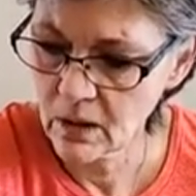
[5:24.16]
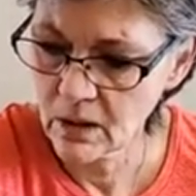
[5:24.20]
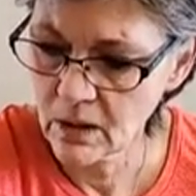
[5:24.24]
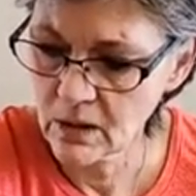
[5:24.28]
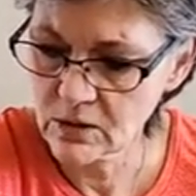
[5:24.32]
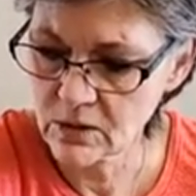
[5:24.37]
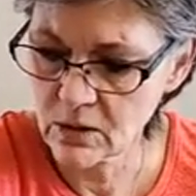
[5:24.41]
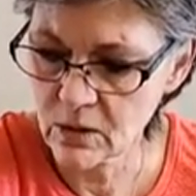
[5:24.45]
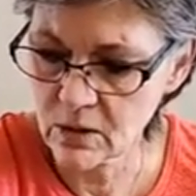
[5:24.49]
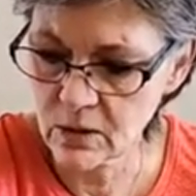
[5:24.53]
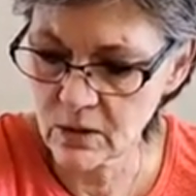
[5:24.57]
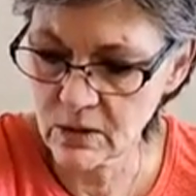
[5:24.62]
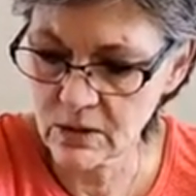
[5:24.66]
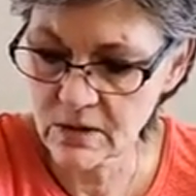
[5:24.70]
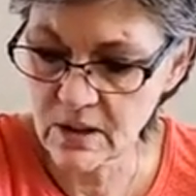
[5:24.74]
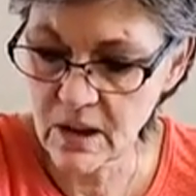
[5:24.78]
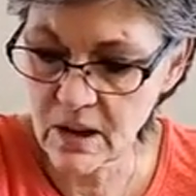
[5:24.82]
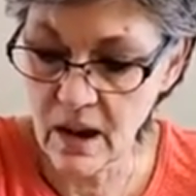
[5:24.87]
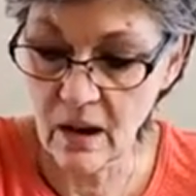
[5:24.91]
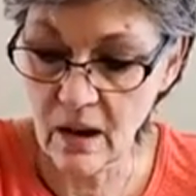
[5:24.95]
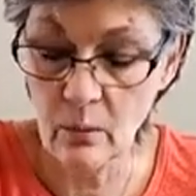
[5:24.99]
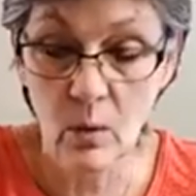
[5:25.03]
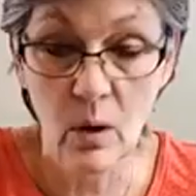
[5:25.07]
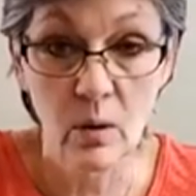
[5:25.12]
So there's
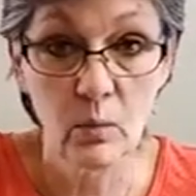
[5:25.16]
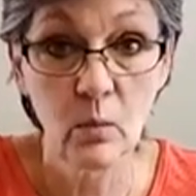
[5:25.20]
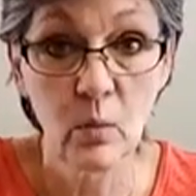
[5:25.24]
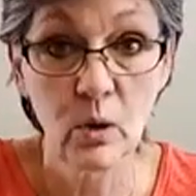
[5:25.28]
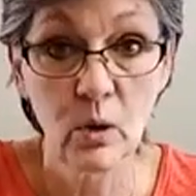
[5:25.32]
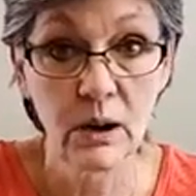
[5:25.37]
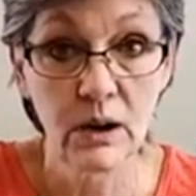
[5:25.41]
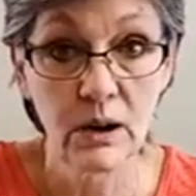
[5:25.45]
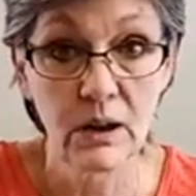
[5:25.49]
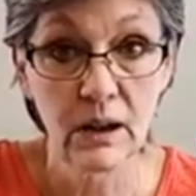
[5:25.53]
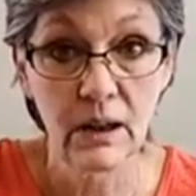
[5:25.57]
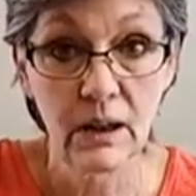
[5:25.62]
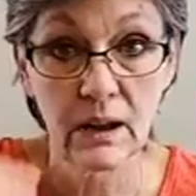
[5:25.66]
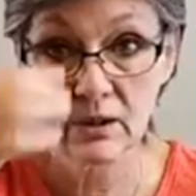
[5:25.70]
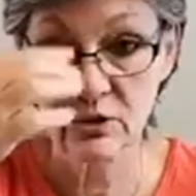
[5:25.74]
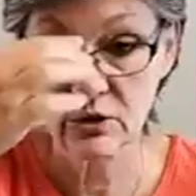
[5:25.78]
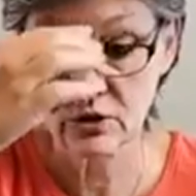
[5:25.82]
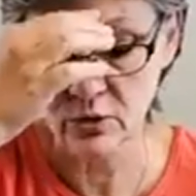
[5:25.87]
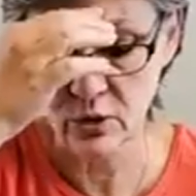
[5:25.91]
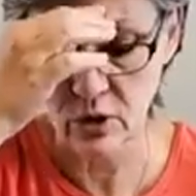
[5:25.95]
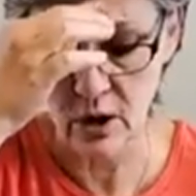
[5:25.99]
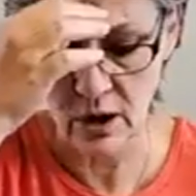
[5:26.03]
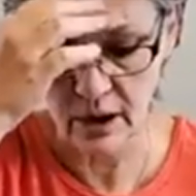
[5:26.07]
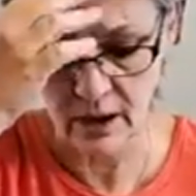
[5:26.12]
that one. We're going to let it
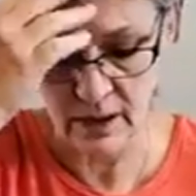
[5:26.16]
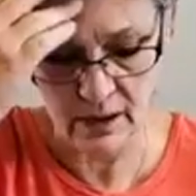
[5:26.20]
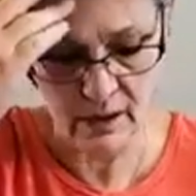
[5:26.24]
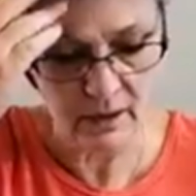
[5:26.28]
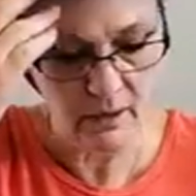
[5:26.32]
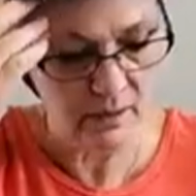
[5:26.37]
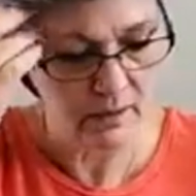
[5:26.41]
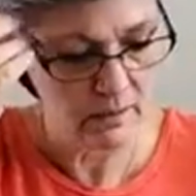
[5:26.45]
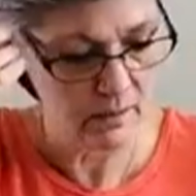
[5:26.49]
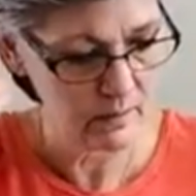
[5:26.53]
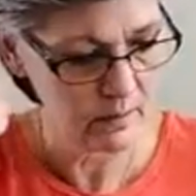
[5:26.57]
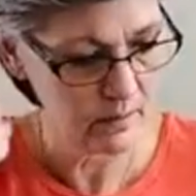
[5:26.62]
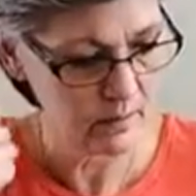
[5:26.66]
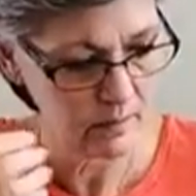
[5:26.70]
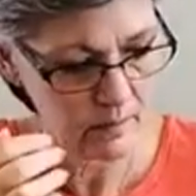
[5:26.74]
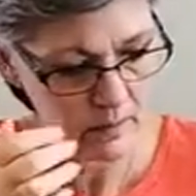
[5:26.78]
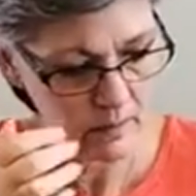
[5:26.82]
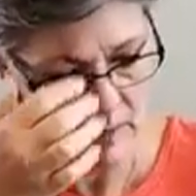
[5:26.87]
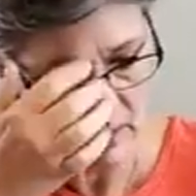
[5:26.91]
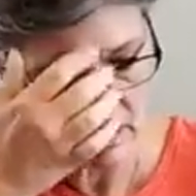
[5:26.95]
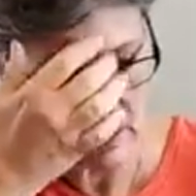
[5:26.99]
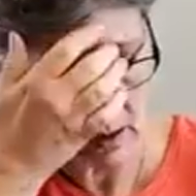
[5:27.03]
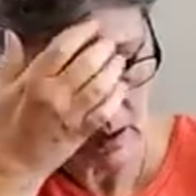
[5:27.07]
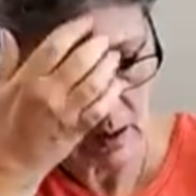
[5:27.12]
dry.
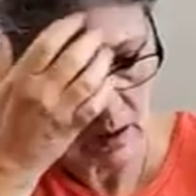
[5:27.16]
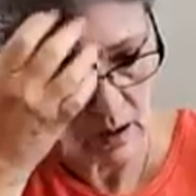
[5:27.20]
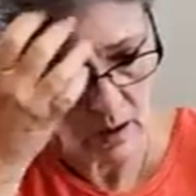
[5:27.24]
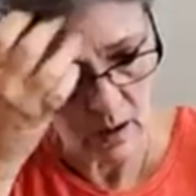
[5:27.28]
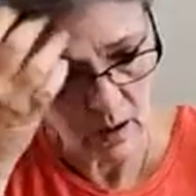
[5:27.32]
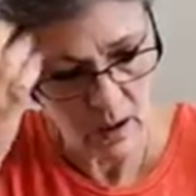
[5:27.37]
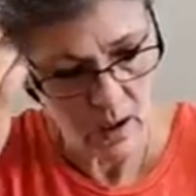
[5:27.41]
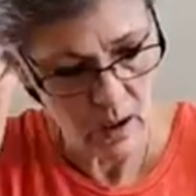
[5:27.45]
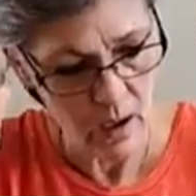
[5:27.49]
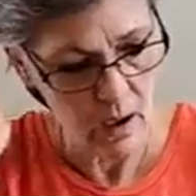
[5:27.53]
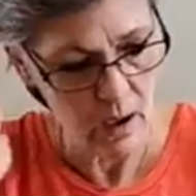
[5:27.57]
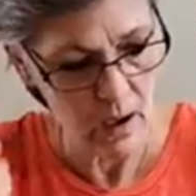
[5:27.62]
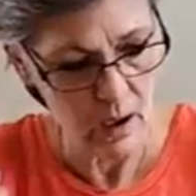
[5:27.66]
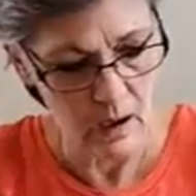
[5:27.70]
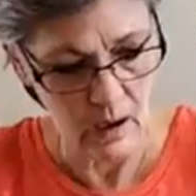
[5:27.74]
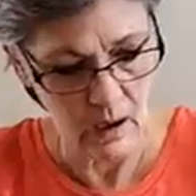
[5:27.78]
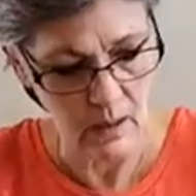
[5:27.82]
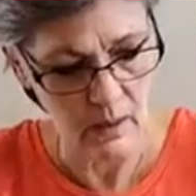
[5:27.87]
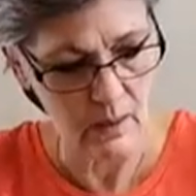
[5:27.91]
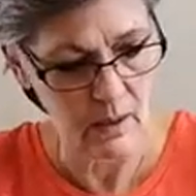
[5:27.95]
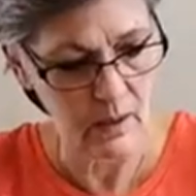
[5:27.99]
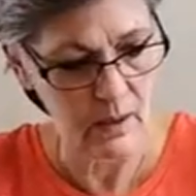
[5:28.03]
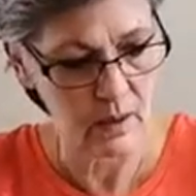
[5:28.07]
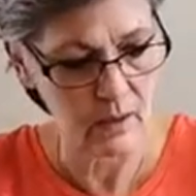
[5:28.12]

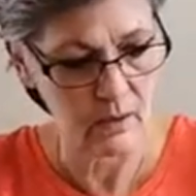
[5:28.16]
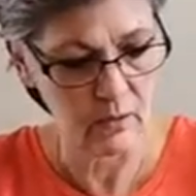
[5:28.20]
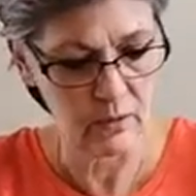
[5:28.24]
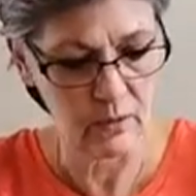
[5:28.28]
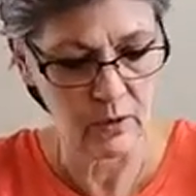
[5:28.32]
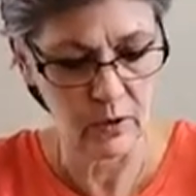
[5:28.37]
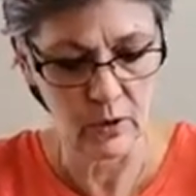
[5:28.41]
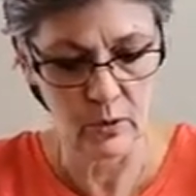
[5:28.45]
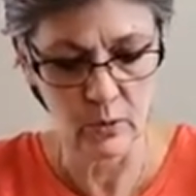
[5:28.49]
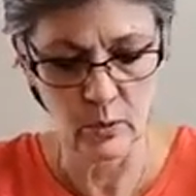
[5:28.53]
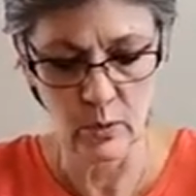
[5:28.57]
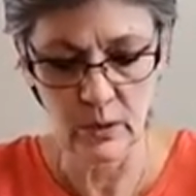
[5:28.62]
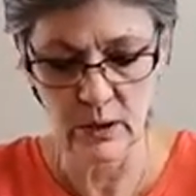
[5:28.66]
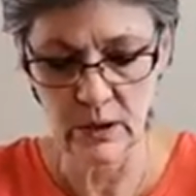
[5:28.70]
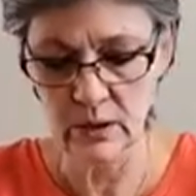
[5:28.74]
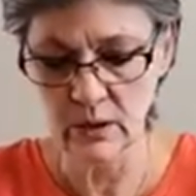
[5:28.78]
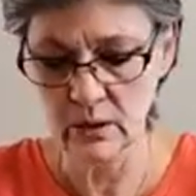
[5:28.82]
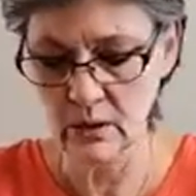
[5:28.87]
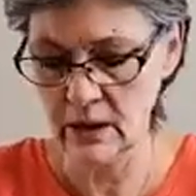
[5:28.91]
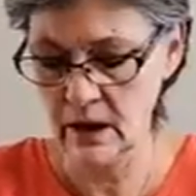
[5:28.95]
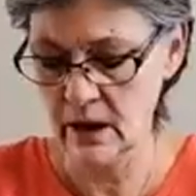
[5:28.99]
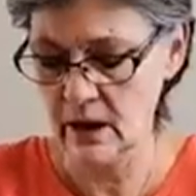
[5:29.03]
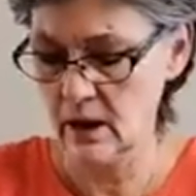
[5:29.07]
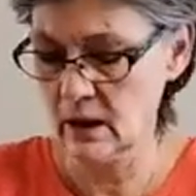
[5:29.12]
And then for the real
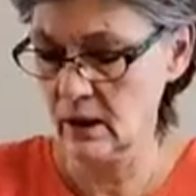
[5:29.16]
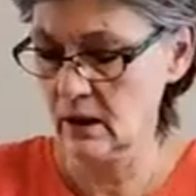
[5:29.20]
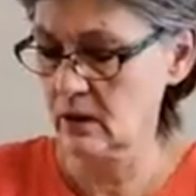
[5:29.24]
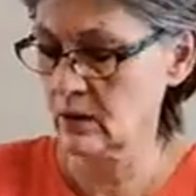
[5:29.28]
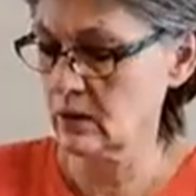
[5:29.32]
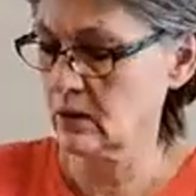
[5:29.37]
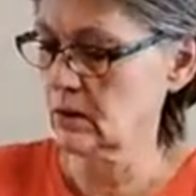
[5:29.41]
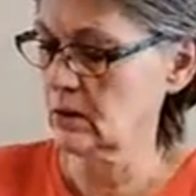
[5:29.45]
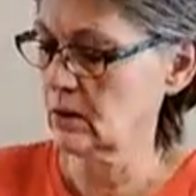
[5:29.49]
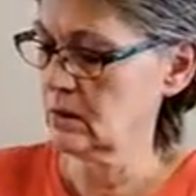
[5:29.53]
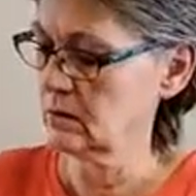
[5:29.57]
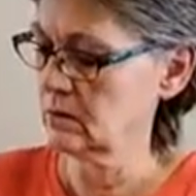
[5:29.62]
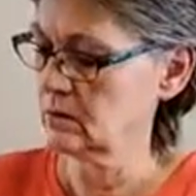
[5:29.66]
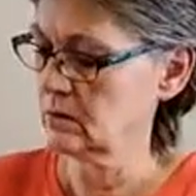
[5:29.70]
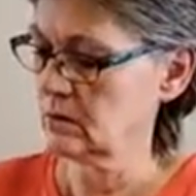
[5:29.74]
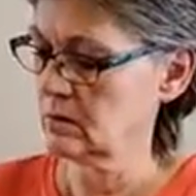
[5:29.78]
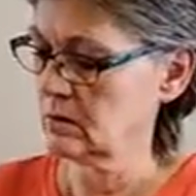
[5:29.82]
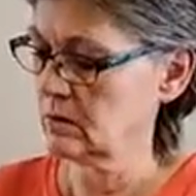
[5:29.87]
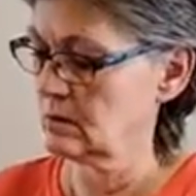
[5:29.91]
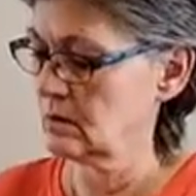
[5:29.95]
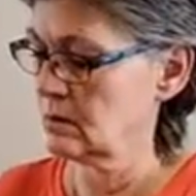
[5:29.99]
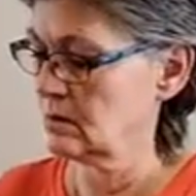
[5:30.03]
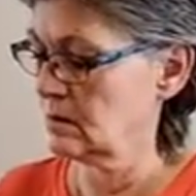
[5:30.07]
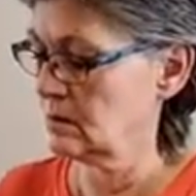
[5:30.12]
candle,
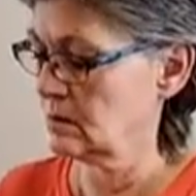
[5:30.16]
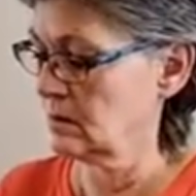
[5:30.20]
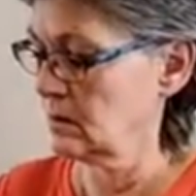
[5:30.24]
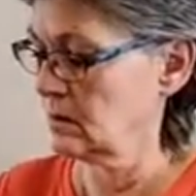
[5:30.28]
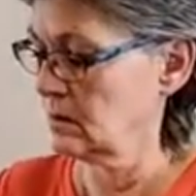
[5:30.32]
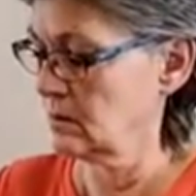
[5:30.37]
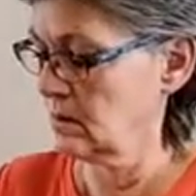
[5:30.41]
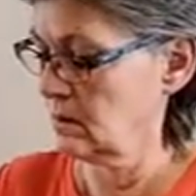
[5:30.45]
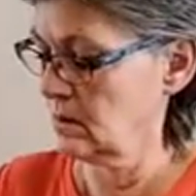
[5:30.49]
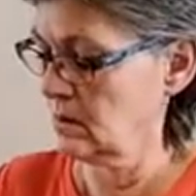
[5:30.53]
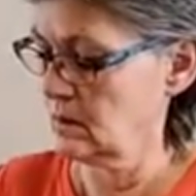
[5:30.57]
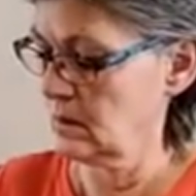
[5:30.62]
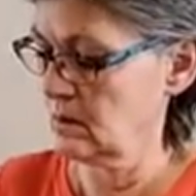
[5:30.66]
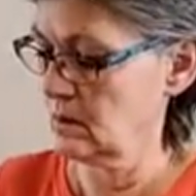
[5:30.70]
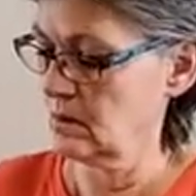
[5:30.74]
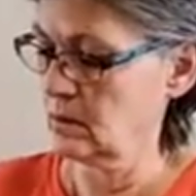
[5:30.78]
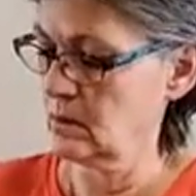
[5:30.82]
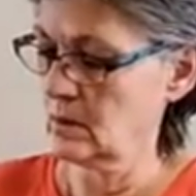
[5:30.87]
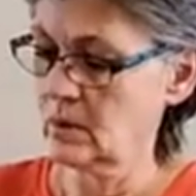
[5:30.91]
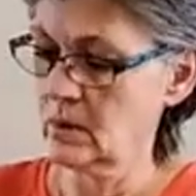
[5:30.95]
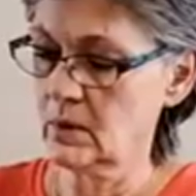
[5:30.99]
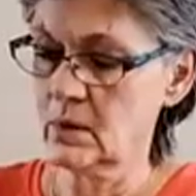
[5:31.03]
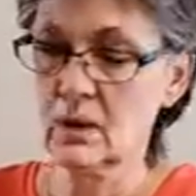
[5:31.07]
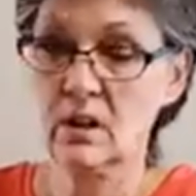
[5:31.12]

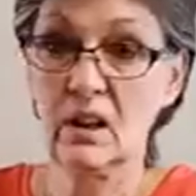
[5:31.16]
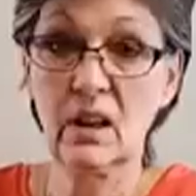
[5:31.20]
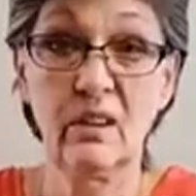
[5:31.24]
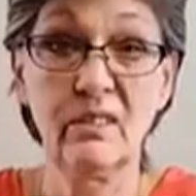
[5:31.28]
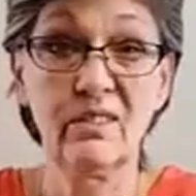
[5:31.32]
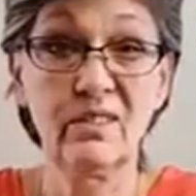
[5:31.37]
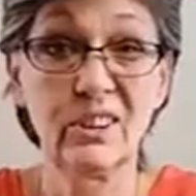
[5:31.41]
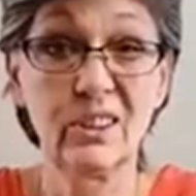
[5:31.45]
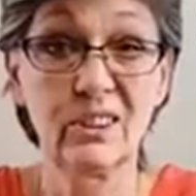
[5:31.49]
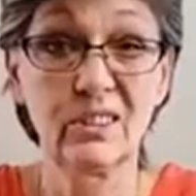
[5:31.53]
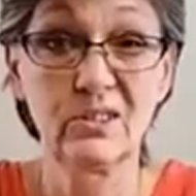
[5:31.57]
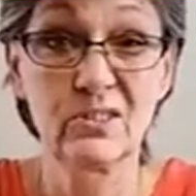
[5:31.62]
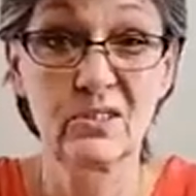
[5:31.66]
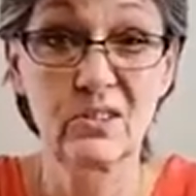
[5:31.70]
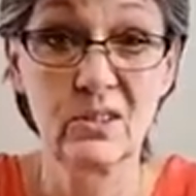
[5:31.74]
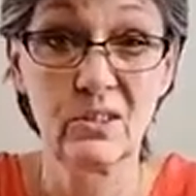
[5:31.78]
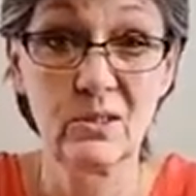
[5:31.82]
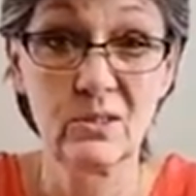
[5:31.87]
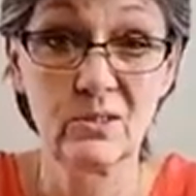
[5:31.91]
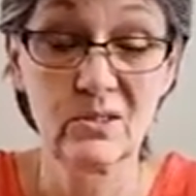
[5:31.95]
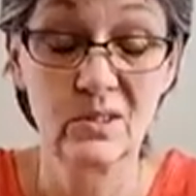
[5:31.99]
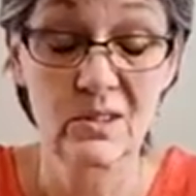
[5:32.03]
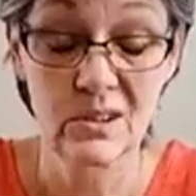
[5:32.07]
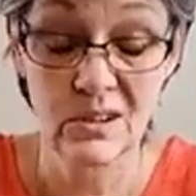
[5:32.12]
you'll have to
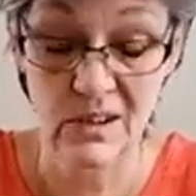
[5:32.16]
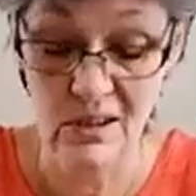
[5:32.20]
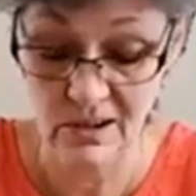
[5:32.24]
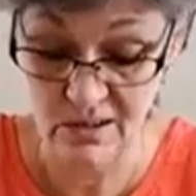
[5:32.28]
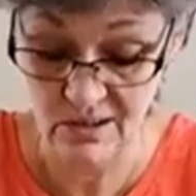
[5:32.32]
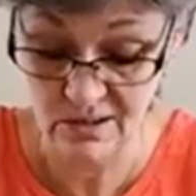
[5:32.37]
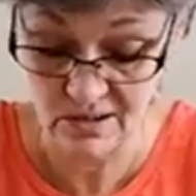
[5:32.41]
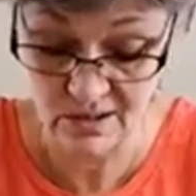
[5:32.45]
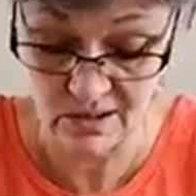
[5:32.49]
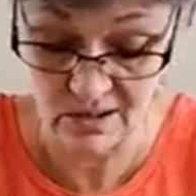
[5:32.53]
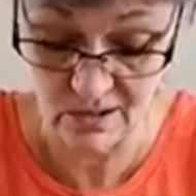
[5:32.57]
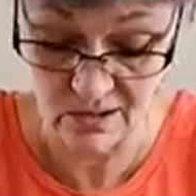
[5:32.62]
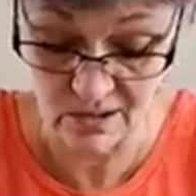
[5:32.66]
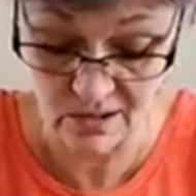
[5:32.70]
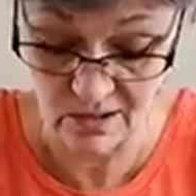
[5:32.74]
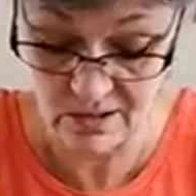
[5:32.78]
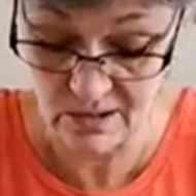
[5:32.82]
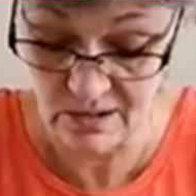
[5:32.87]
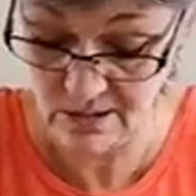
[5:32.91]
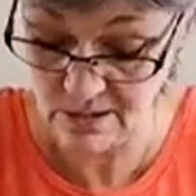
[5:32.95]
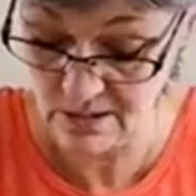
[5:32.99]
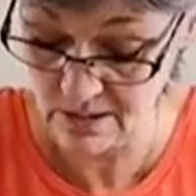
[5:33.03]
excuse the dust in it.